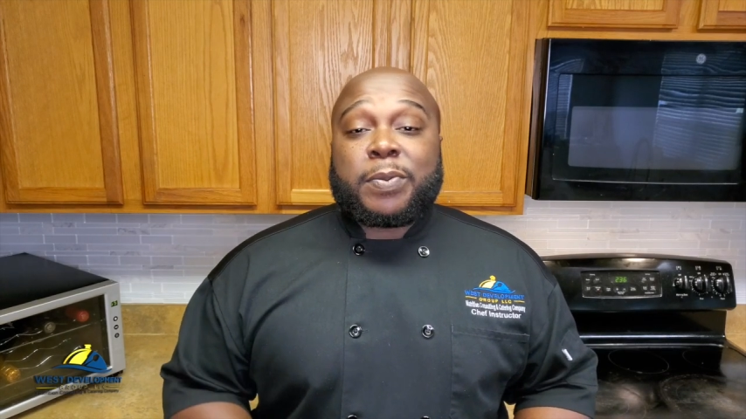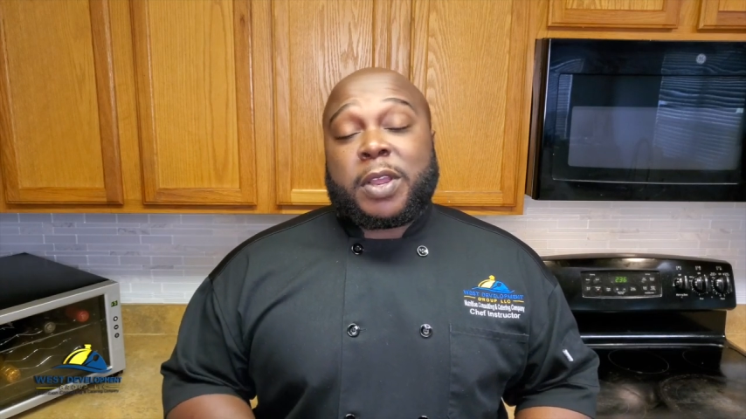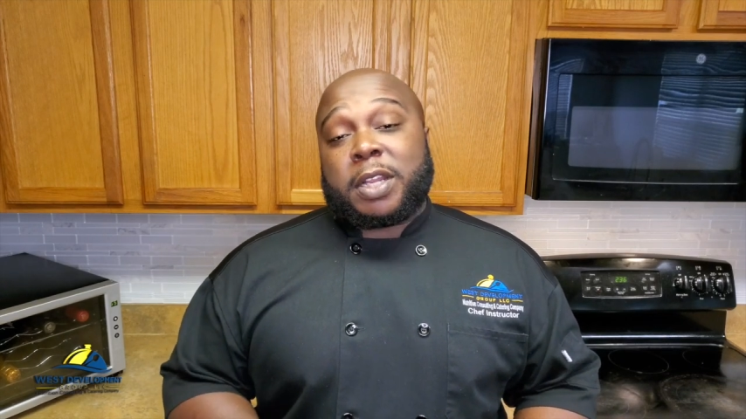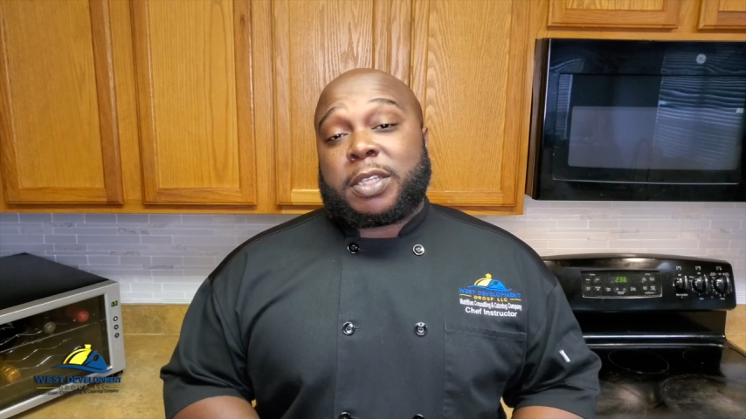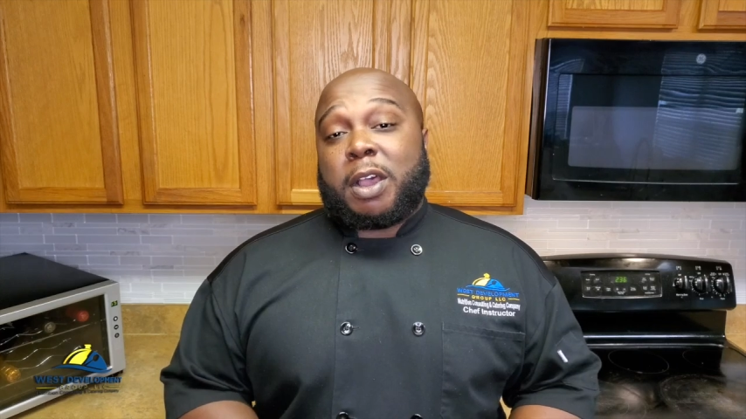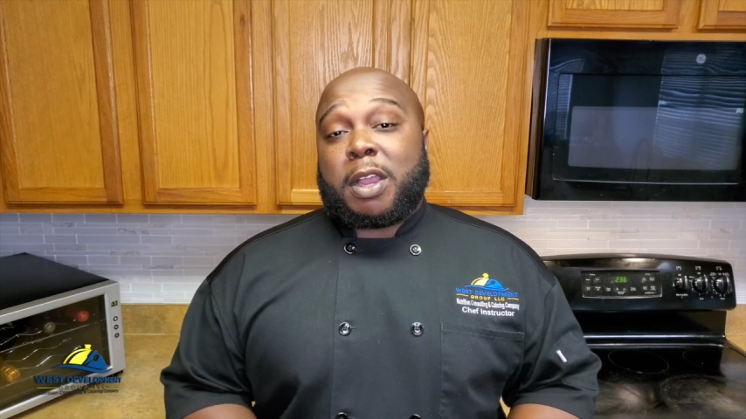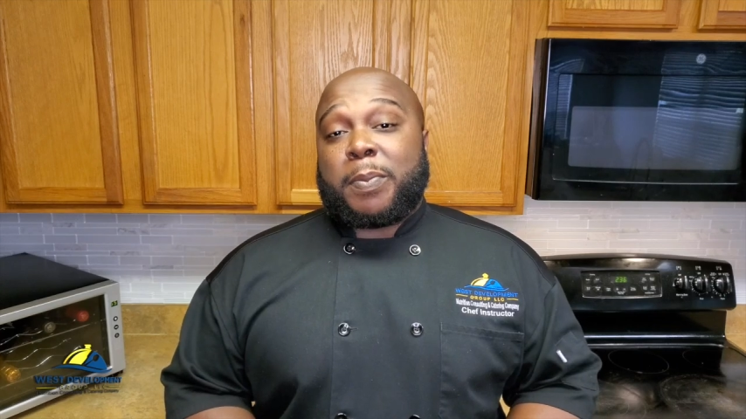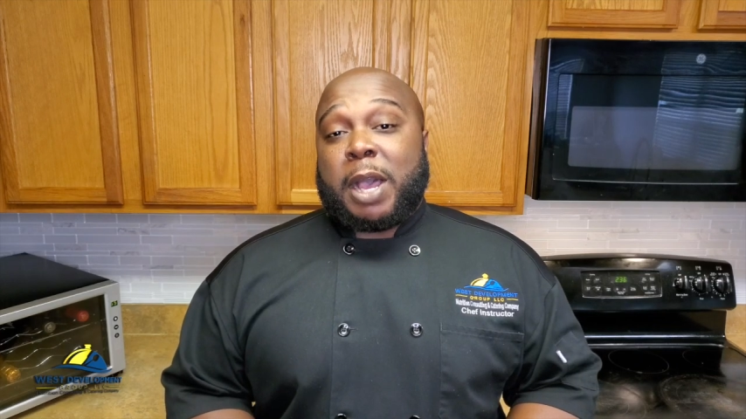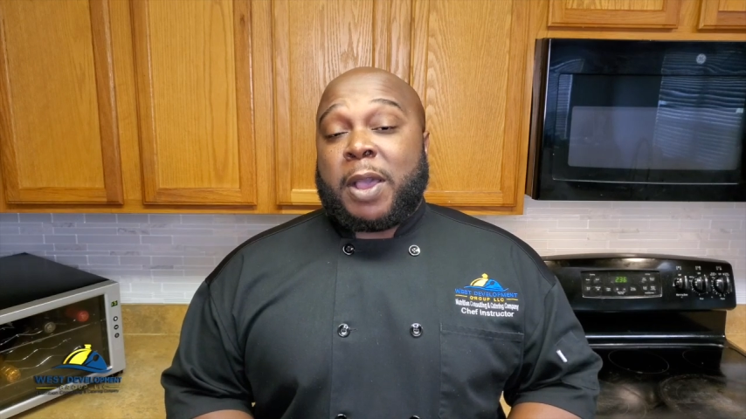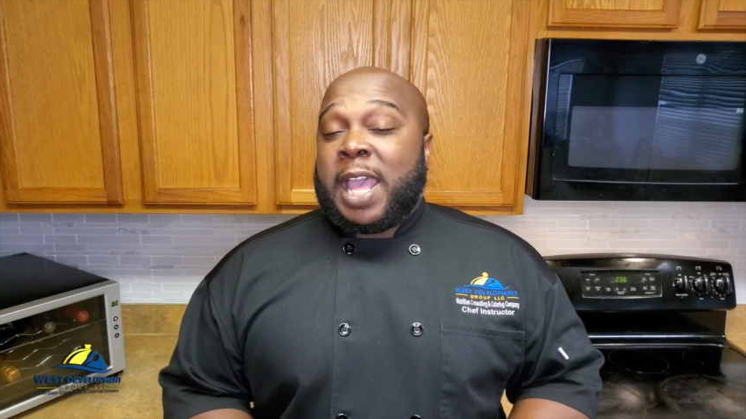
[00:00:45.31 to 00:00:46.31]
We're going to talk
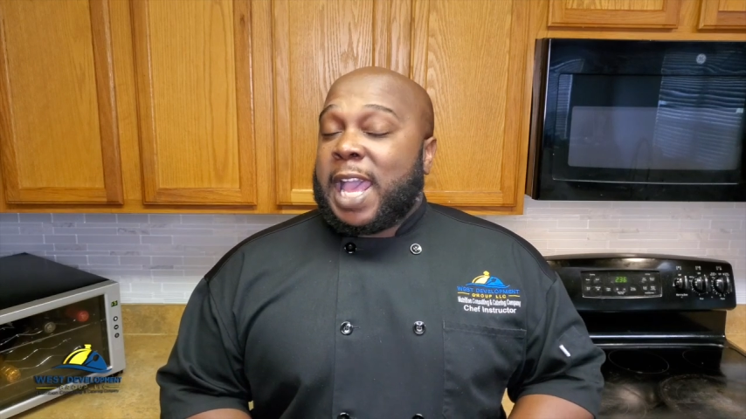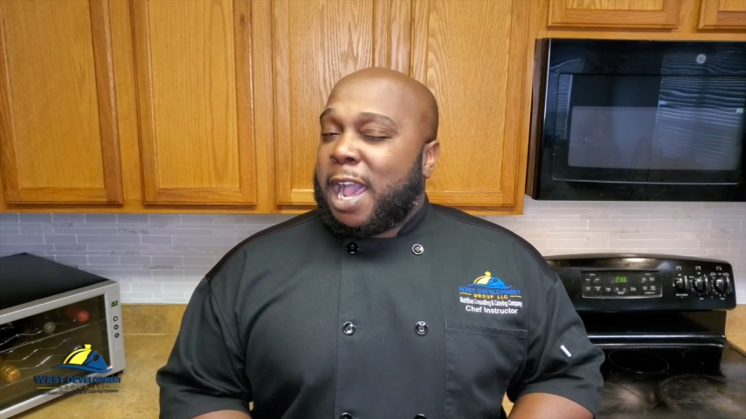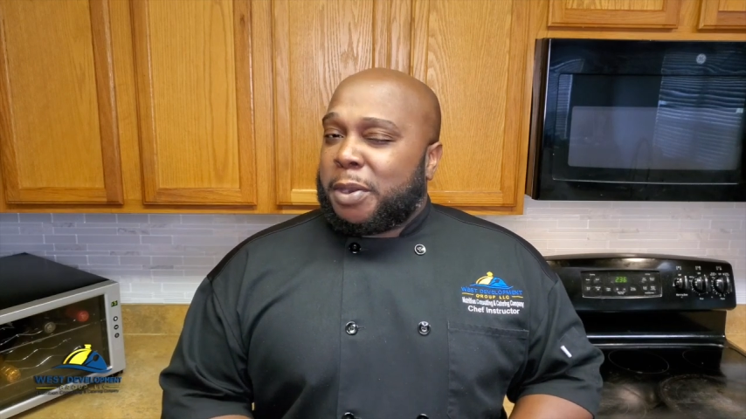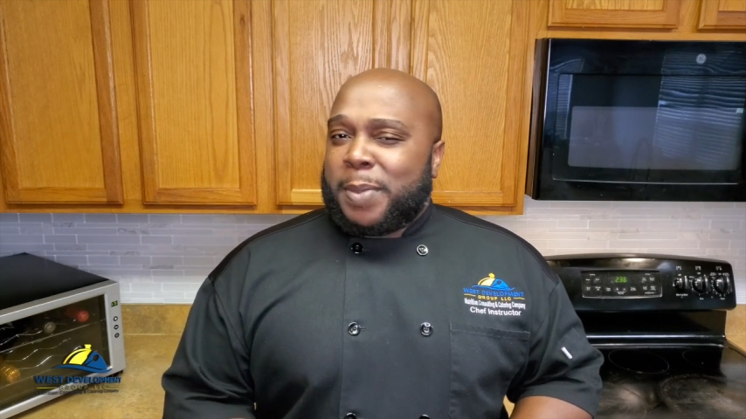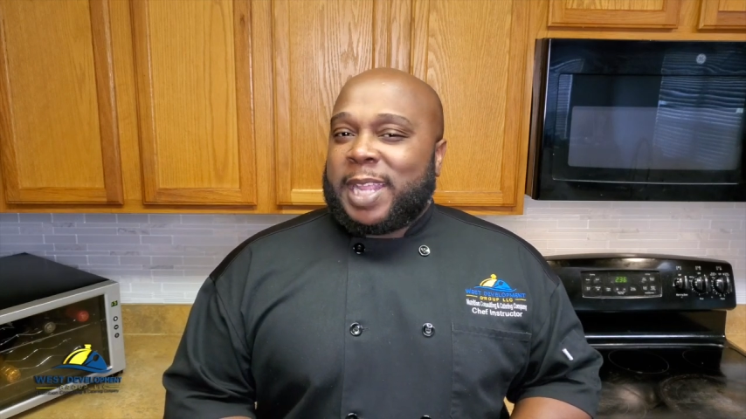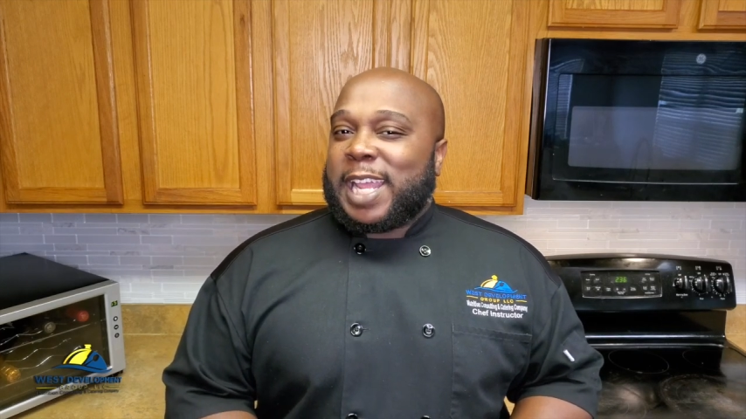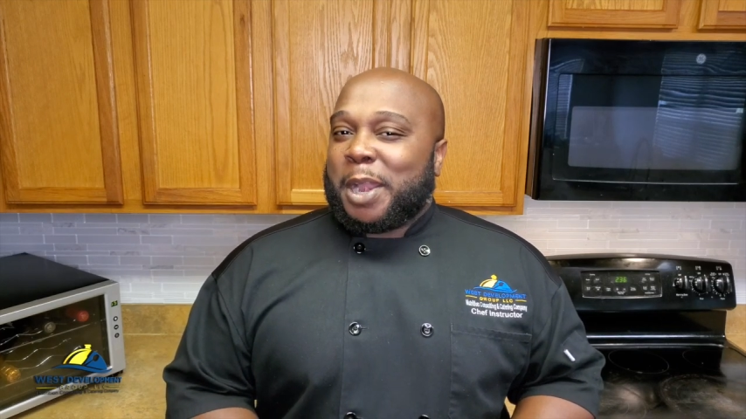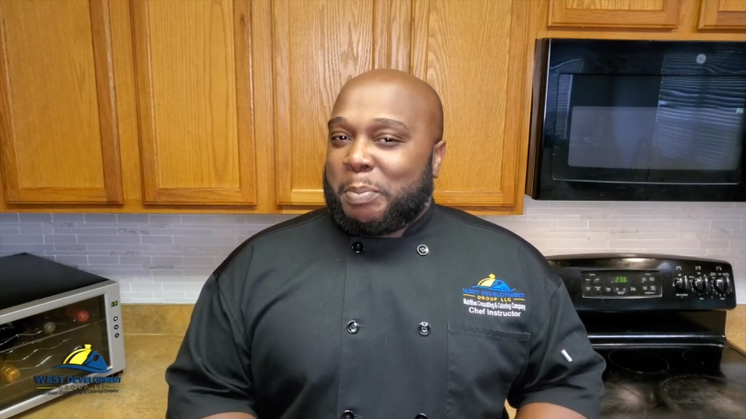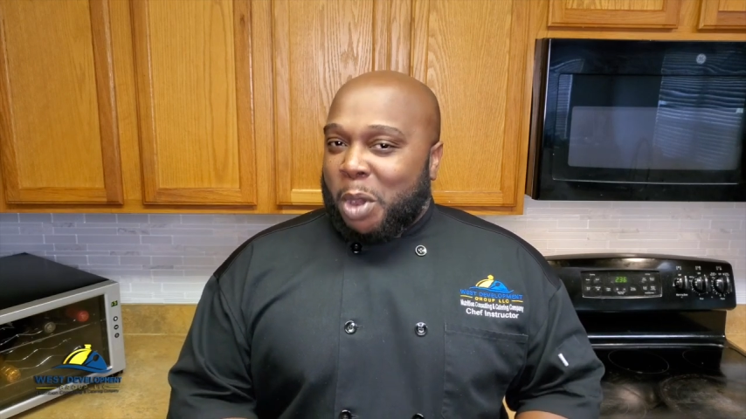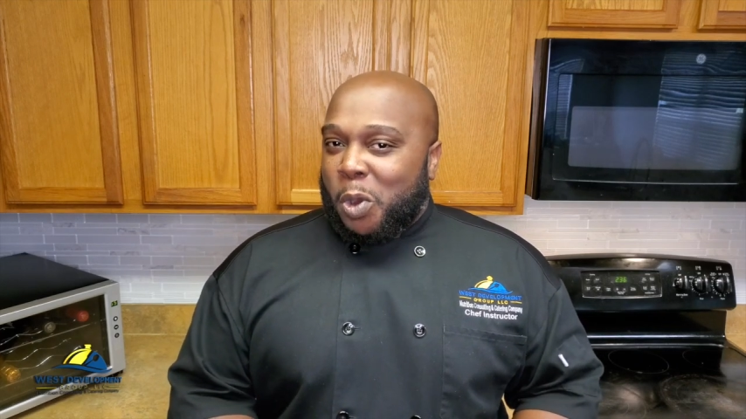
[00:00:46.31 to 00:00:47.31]
about how to make that
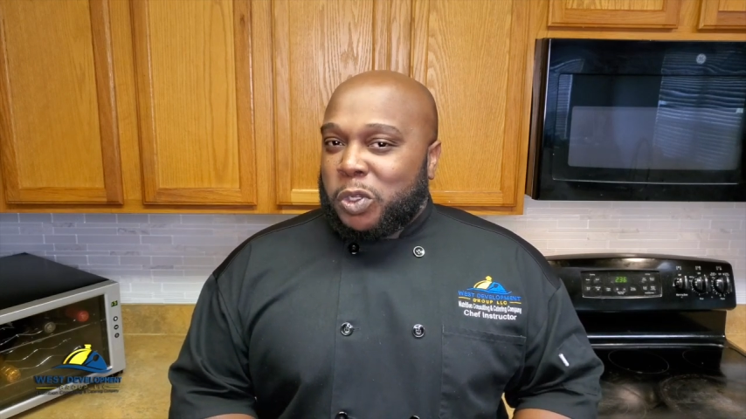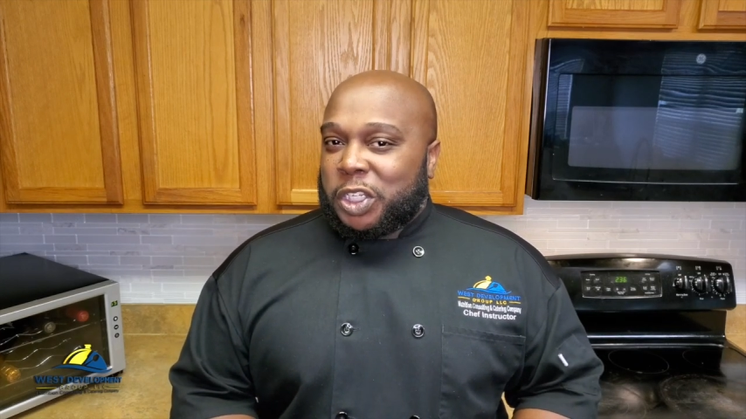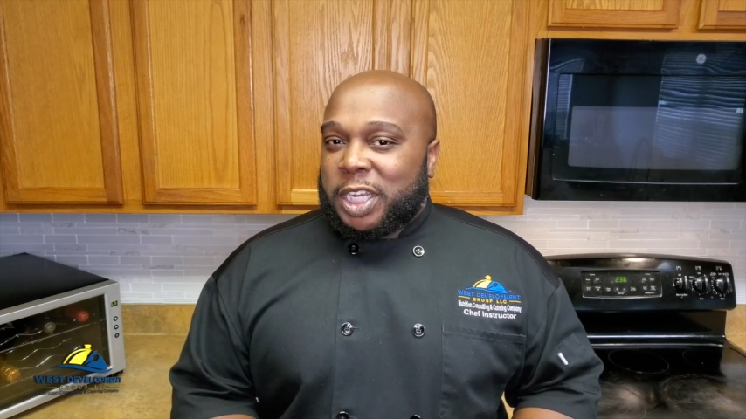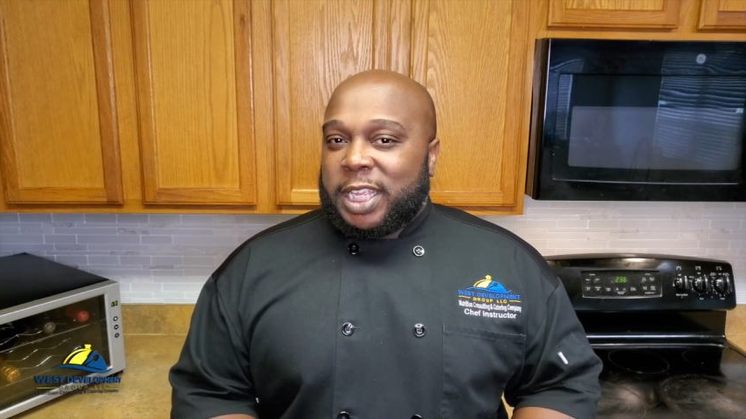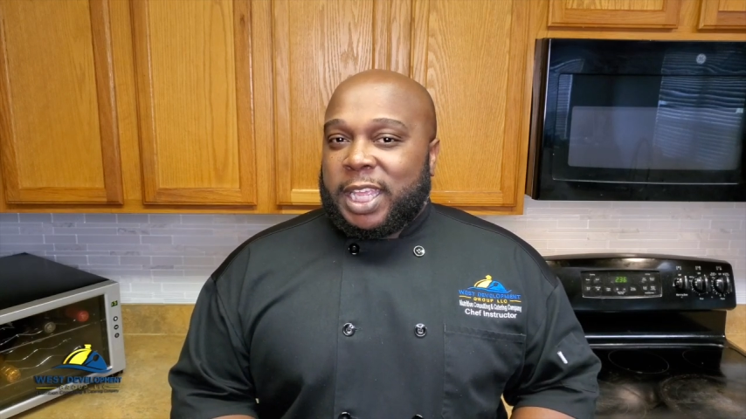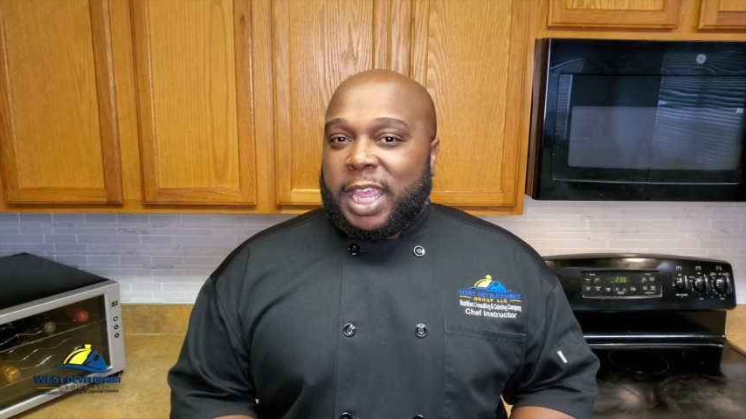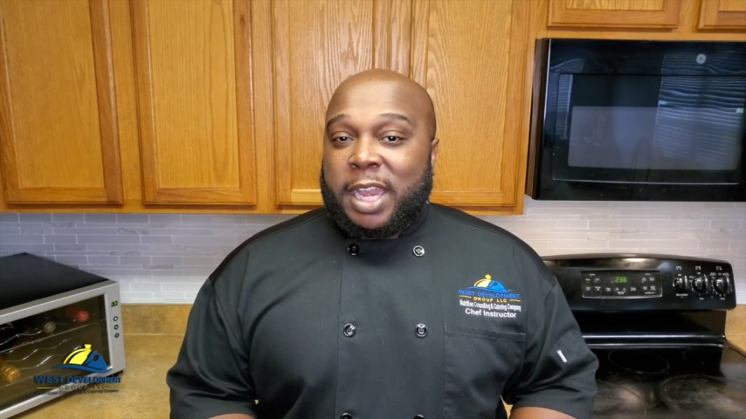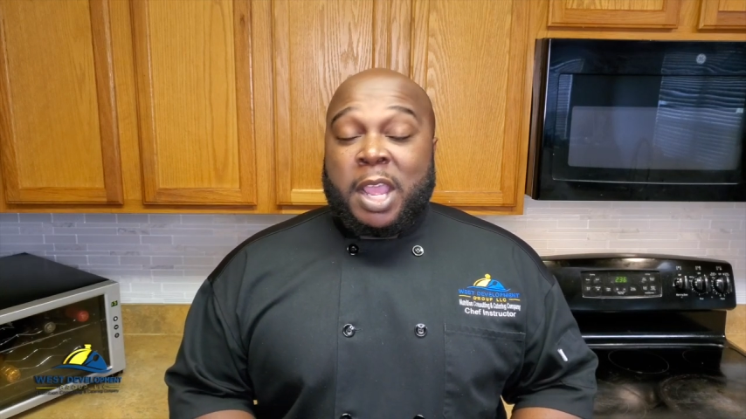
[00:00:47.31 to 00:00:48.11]
emulsion again.